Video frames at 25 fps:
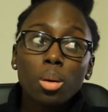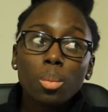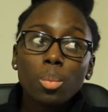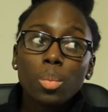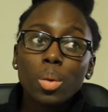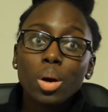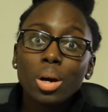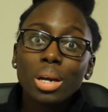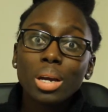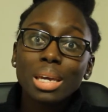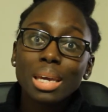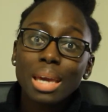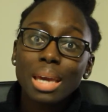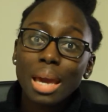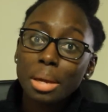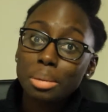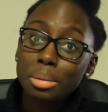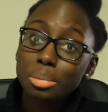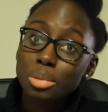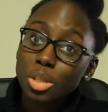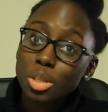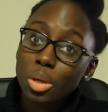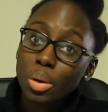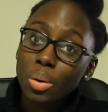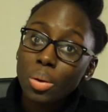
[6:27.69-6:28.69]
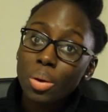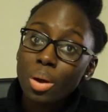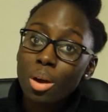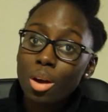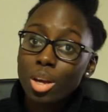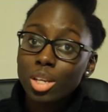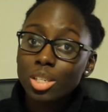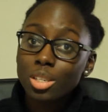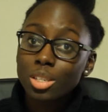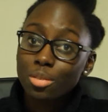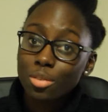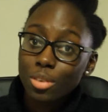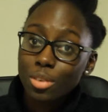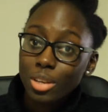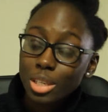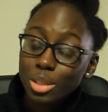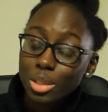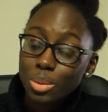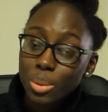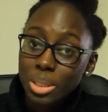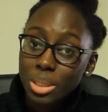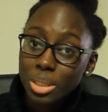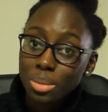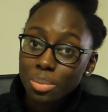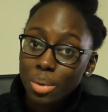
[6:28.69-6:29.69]
But it came to, she finished
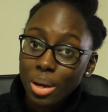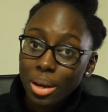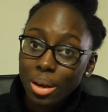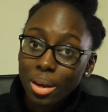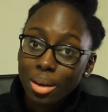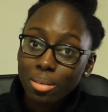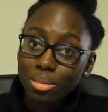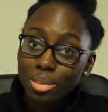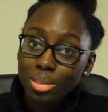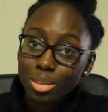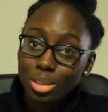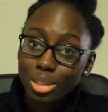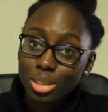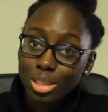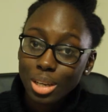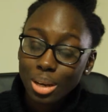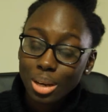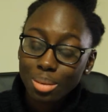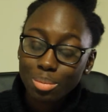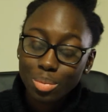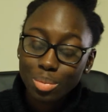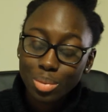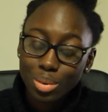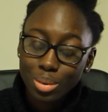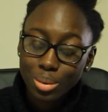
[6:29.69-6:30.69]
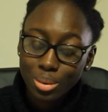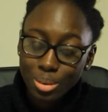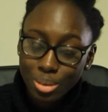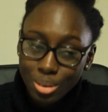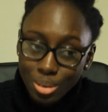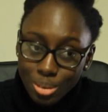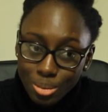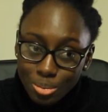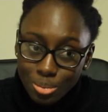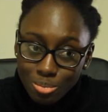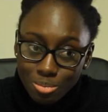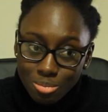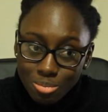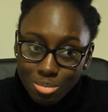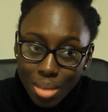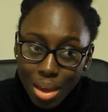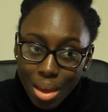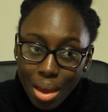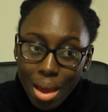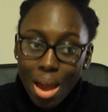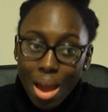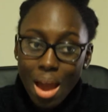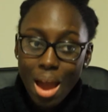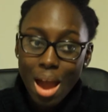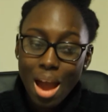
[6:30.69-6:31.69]
washing my hair with the shampoo,
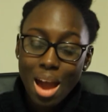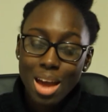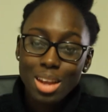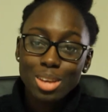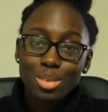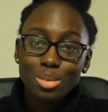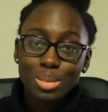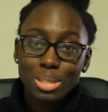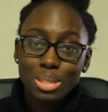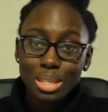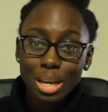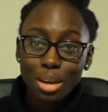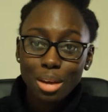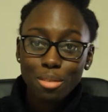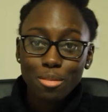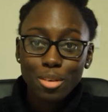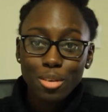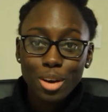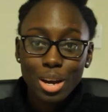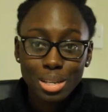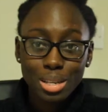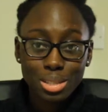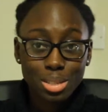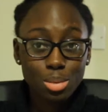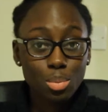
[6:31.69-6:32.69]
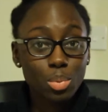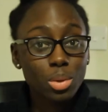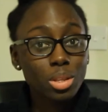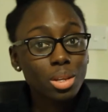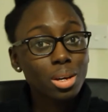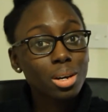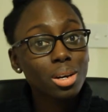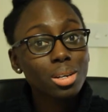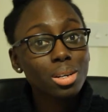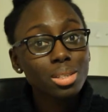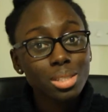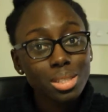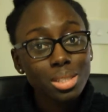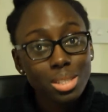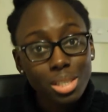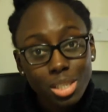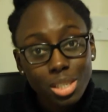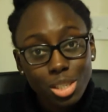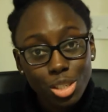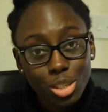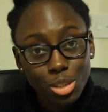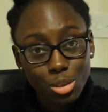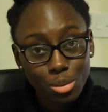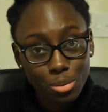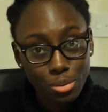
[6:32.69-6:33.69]
and it was time for her to put the
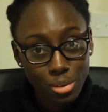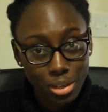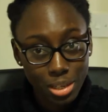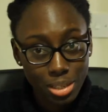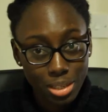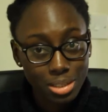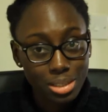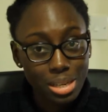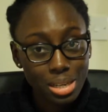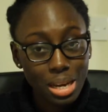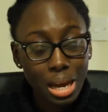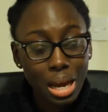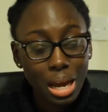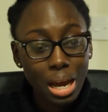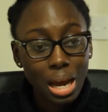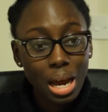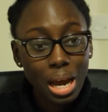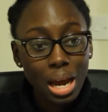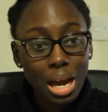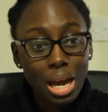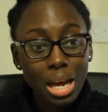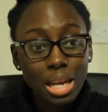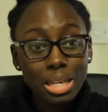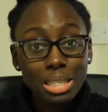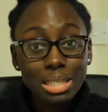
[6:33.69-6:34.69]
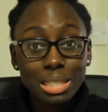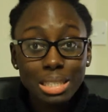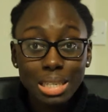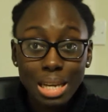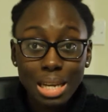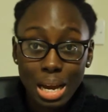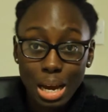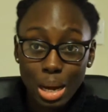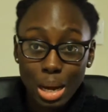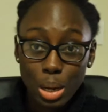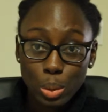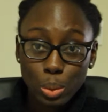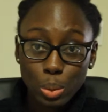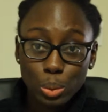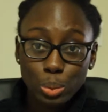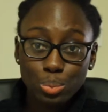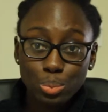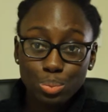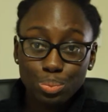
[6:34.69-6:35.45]
conditioner in. Now,